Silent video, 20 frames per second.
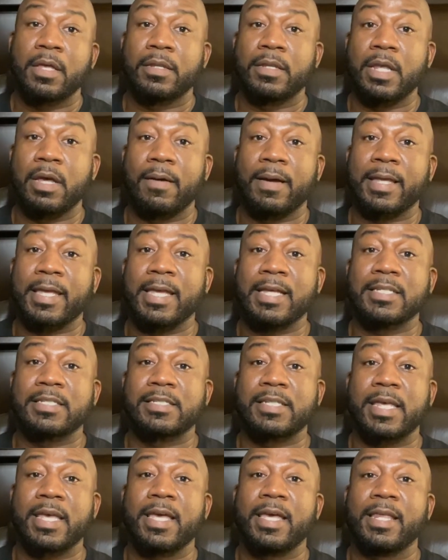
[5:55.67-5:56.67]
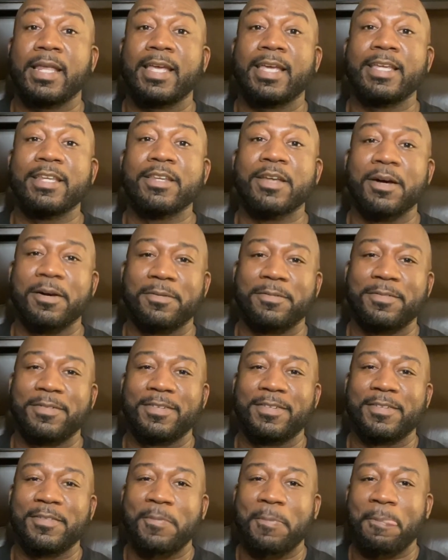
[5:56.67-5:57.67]
Now I can't say it enough.
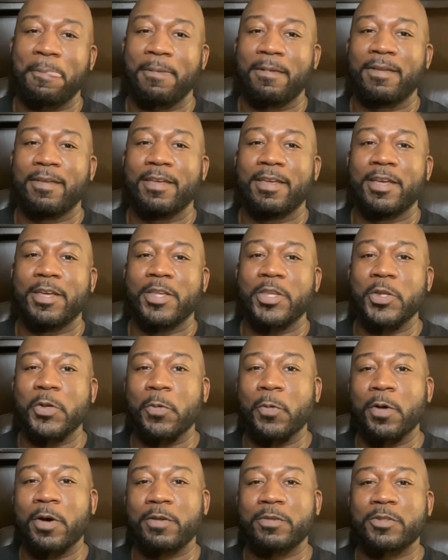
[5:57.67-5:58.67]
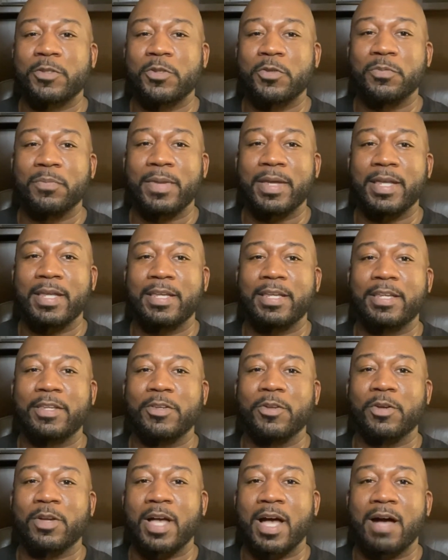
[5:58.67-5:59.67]
You want to make
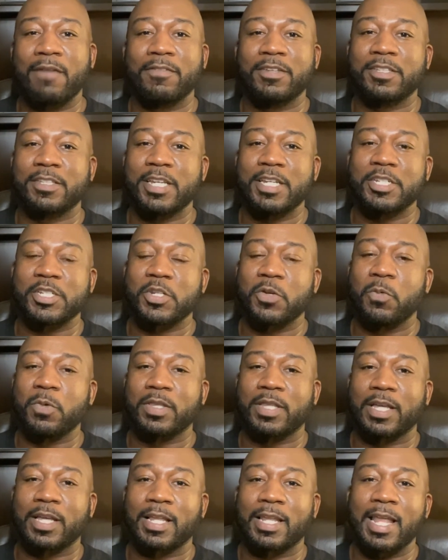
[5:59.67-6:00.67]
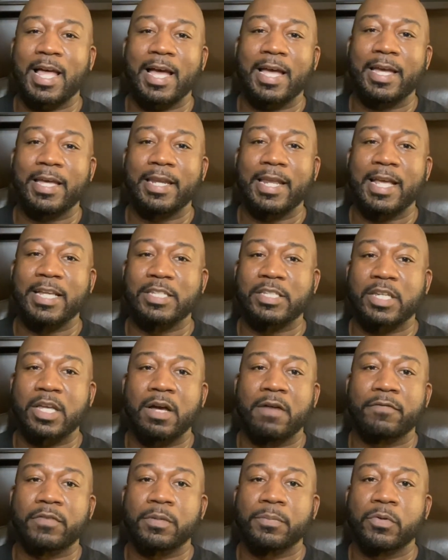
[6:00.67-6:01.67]
your conversation with the client as
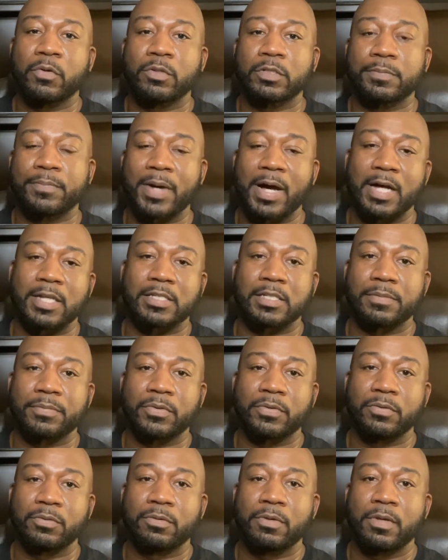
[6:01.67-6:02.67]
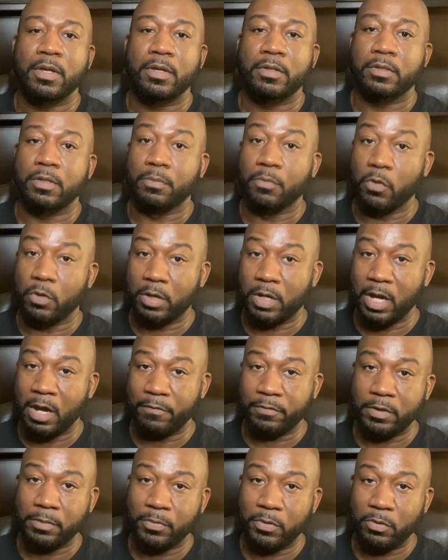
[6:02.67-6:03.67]
comfortable as possible. The more
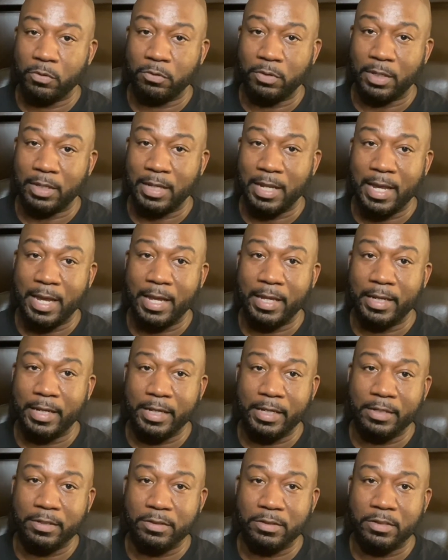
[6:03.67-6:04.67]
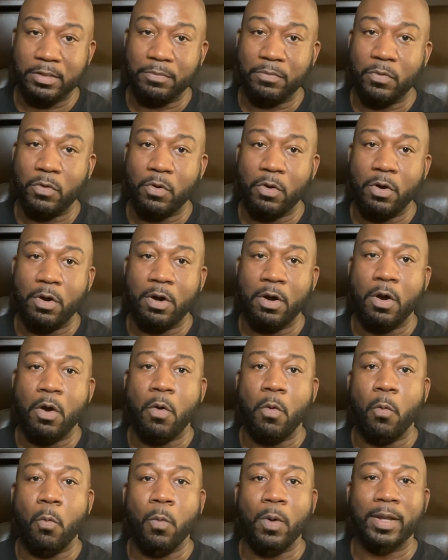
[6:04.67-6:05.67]
comfortable the client is, the more
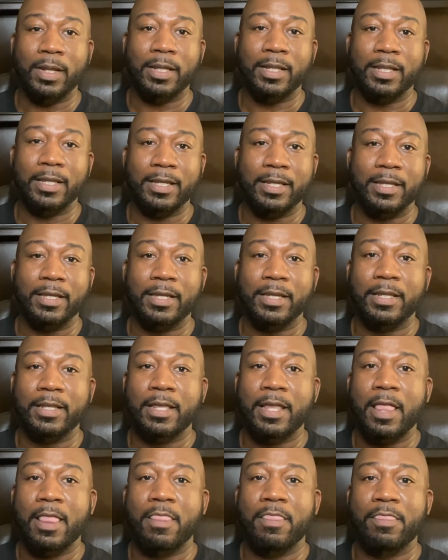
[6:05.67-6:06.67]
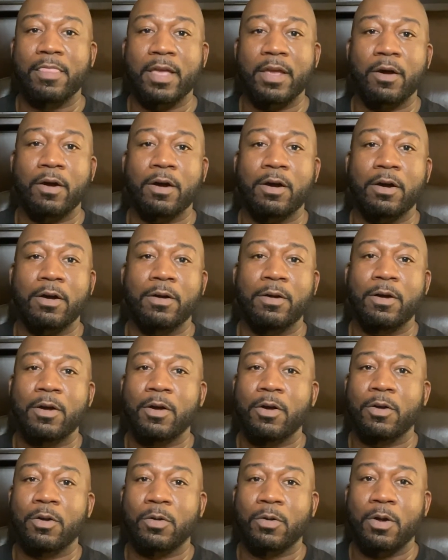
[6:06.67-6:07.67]
willingly they are
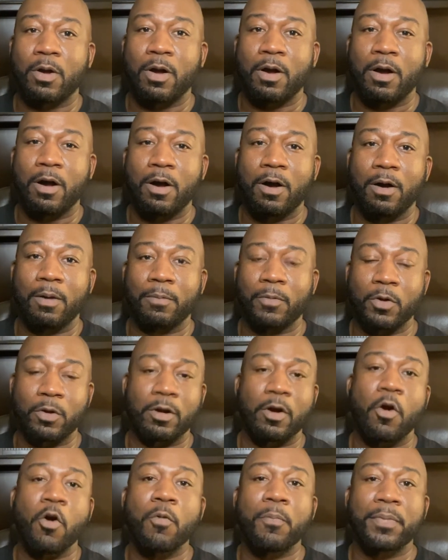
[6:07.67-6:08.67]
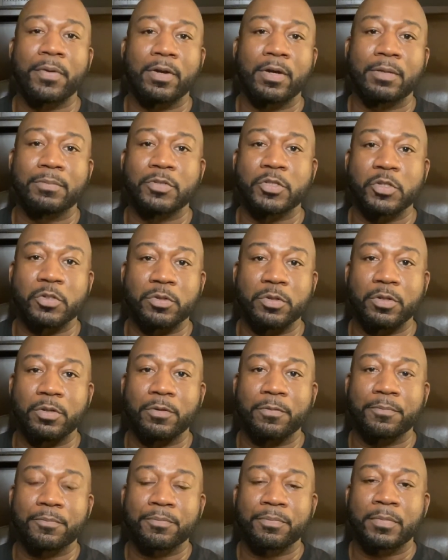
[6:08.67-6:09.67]
um, going to open up to you.
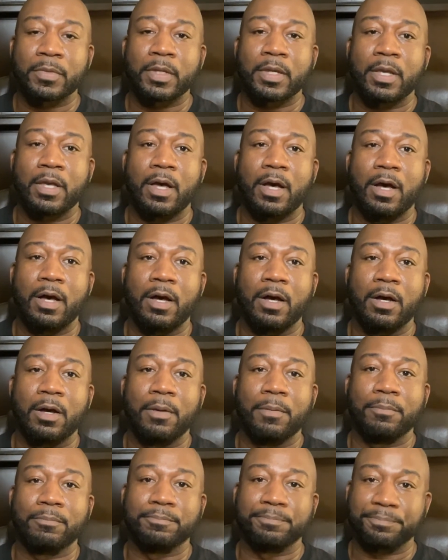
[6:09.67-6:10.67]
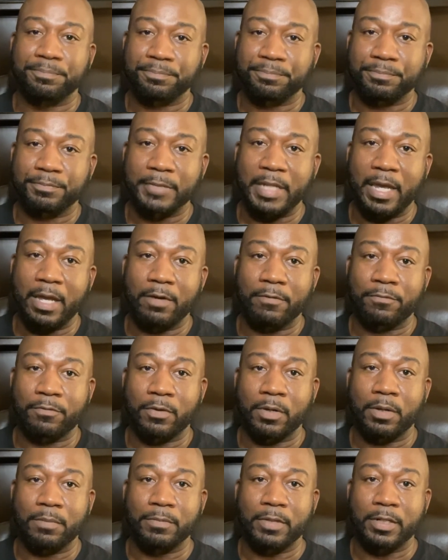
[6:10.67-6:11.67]
Um, now,
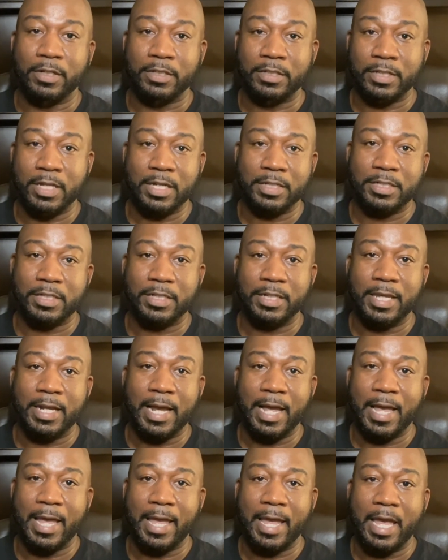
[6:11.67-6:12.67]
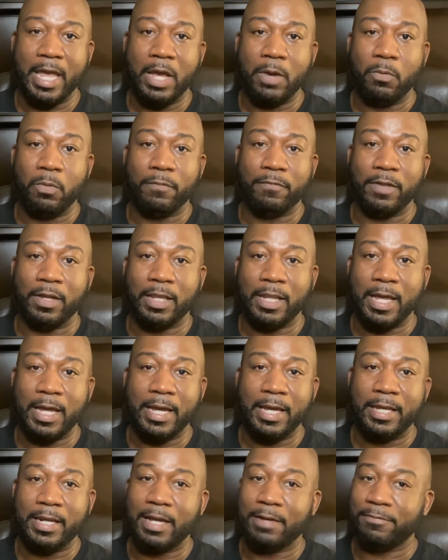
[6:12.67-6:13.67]
from the discussion that I had with the
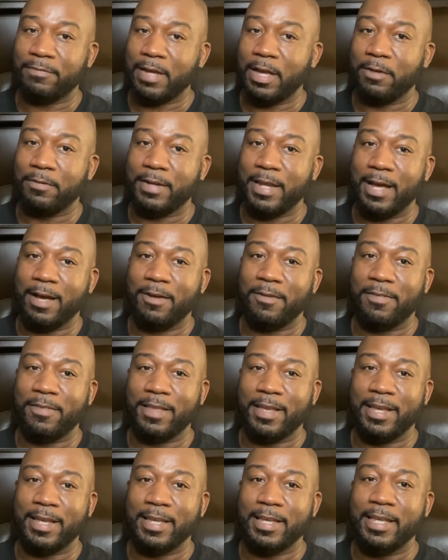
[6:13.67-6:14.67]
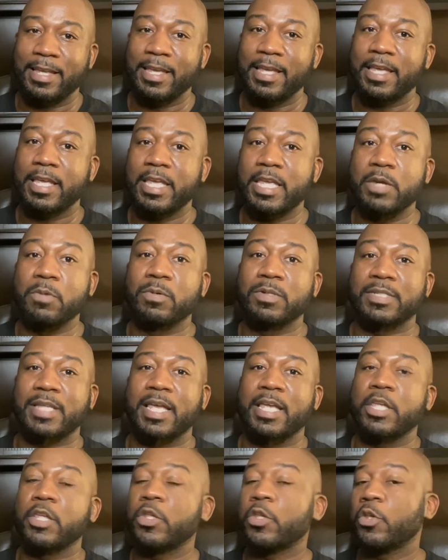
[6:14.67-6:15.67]
client, I found out that he was a
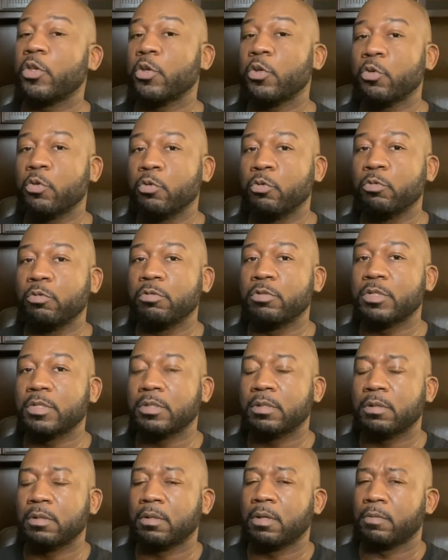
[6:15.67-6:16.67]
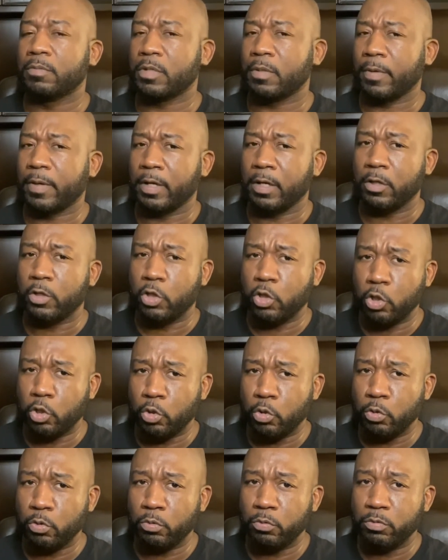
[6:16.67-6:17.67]
huge, talking about
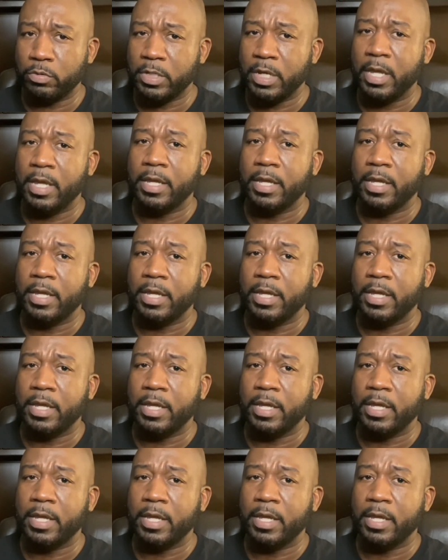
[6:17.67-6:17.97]
huge